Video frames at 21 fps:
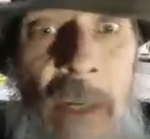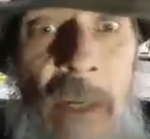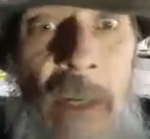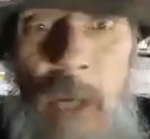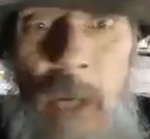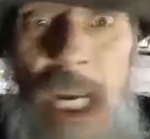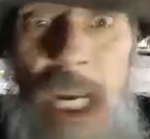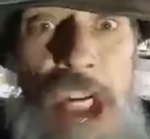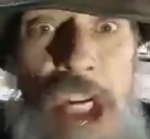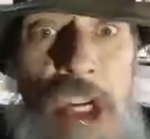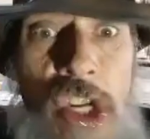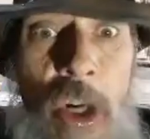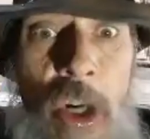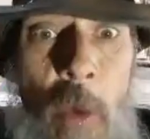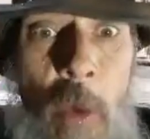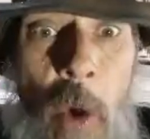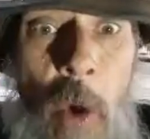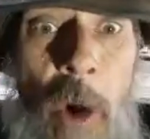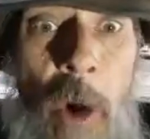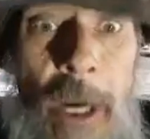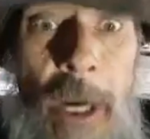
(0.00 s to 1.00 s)
issued a
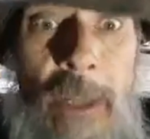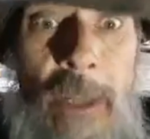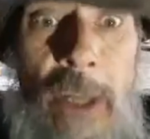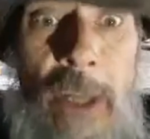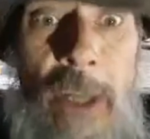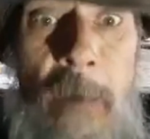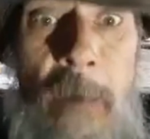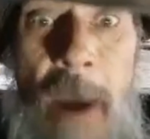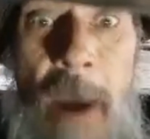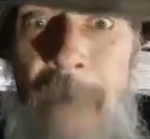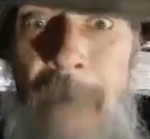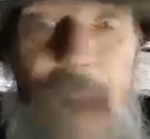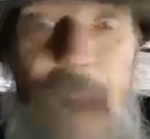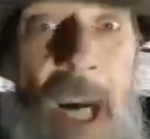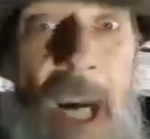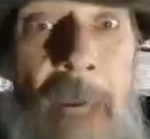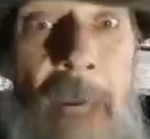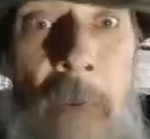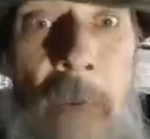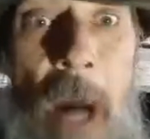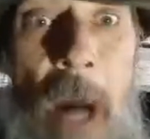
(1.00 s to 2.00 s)
warrant to my
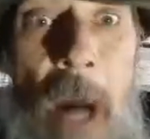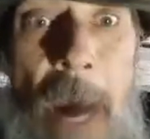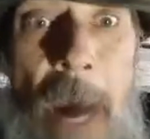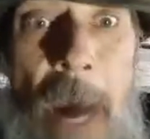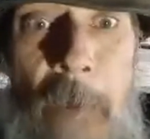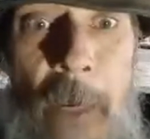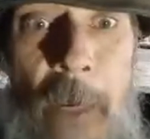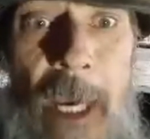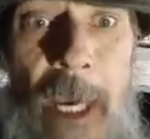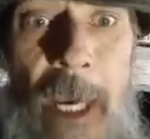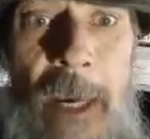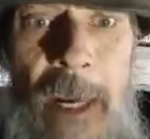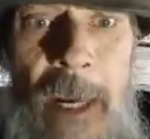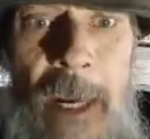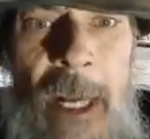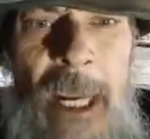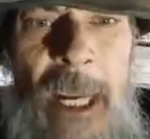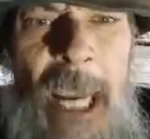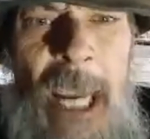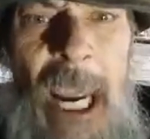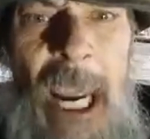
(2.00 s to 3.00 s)
fucking property.
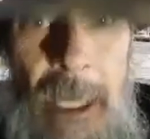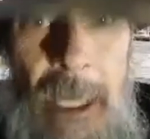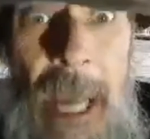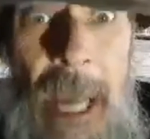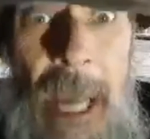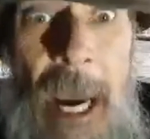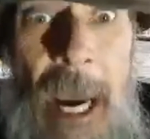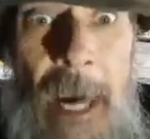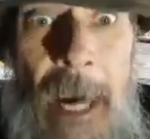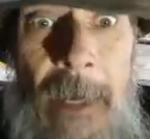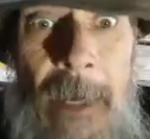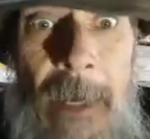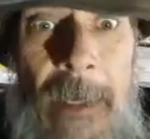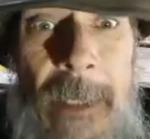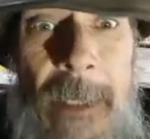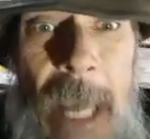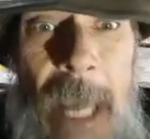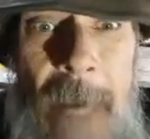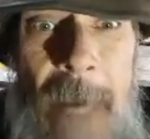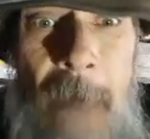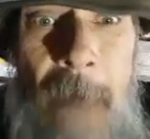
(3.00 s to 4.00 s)
Yeah,
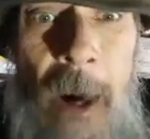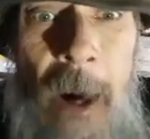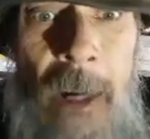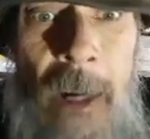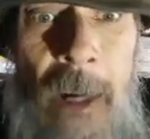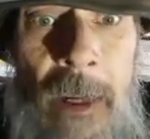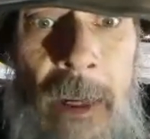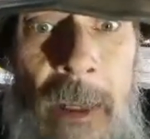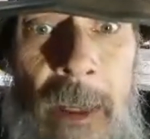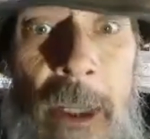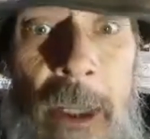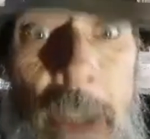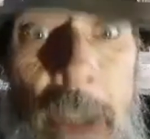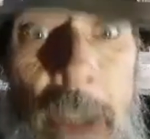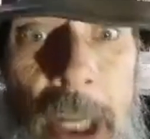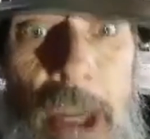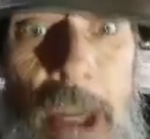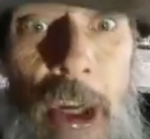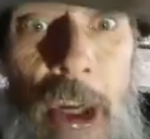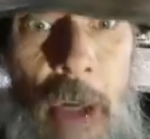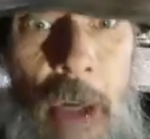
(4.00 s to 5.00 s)
Ted Martin, your
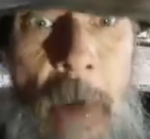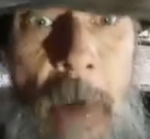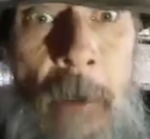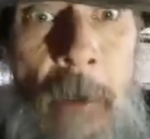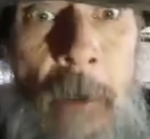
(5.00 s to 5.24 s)
district criminal